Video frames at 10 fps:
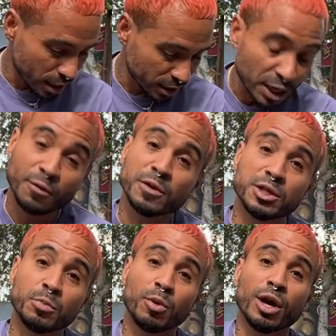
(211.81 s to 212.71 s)
thank you for the
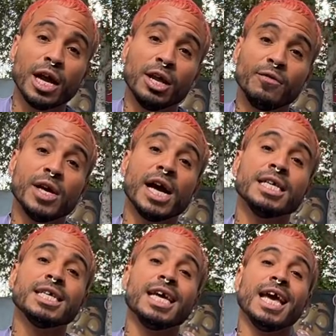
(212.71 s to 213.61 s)
support. I love you guys,
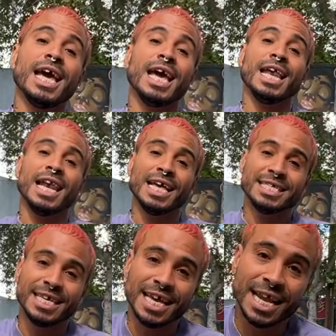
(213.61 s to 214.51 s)
and let's
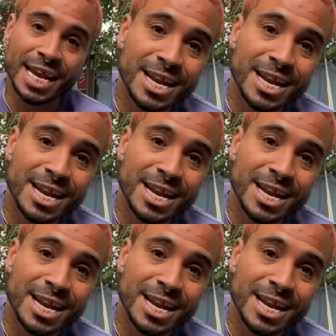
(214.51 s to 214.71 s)
get it.